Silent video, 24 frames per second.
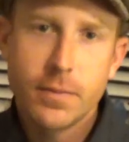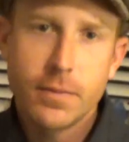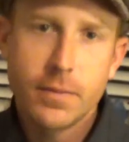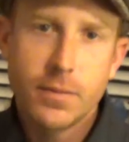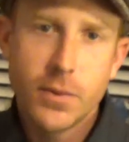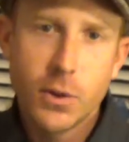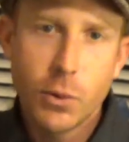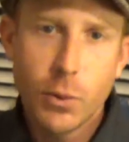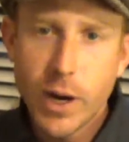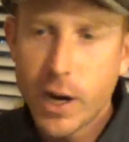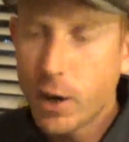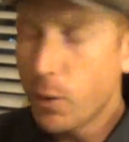
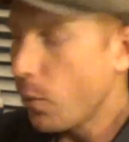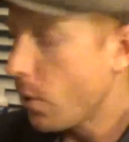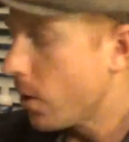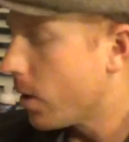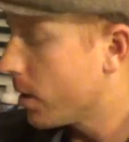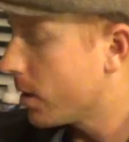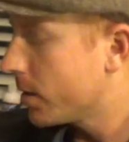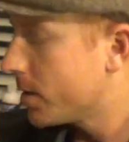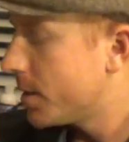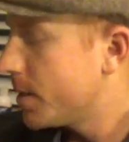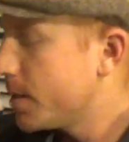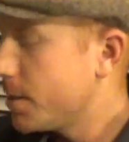the way it
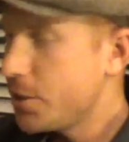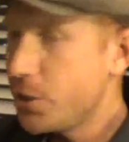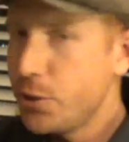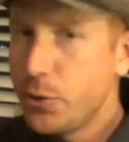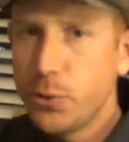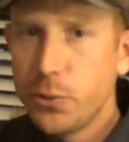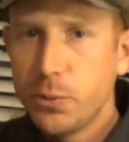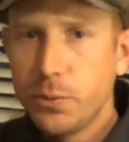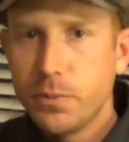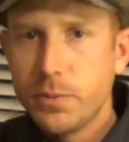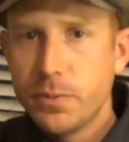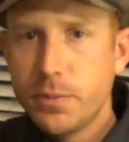works is
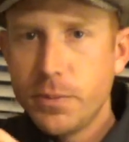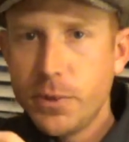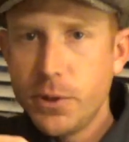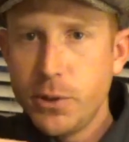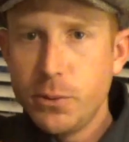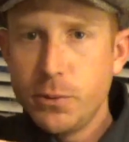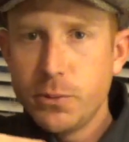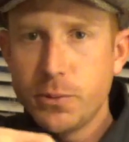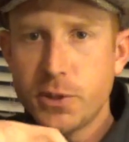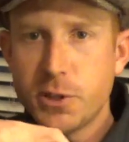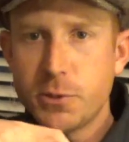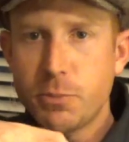you
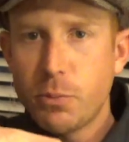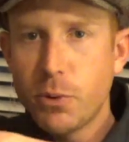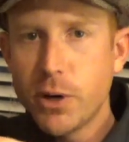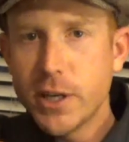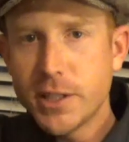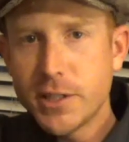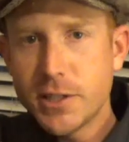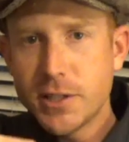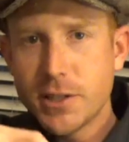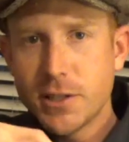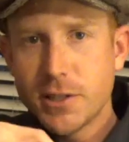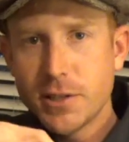
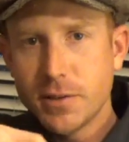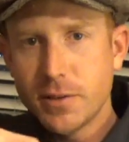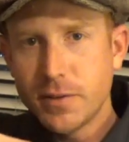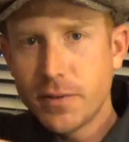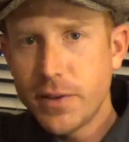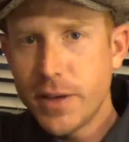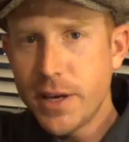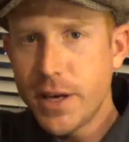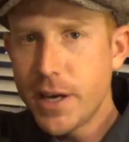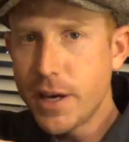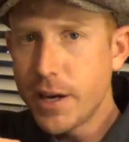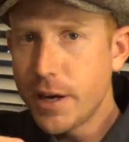spritz
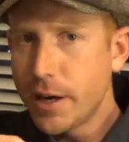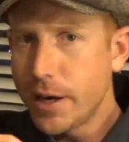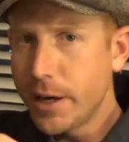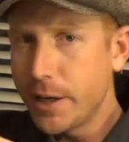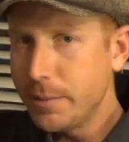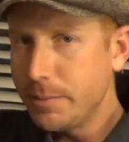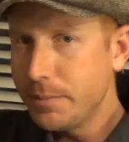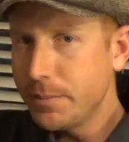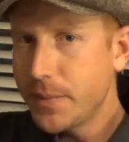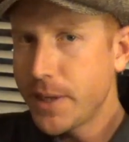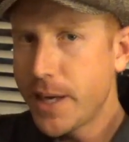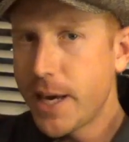
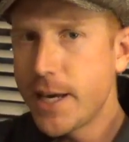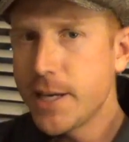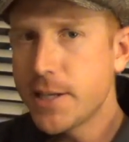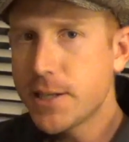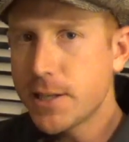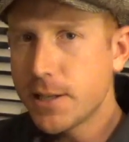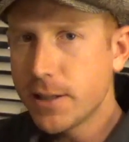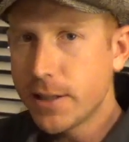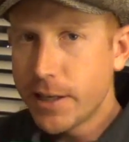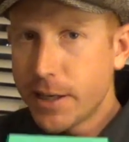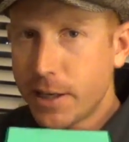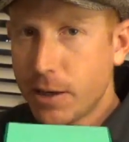the
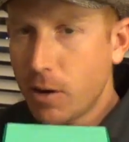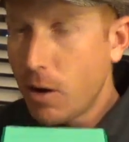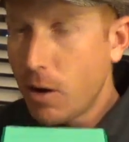case slick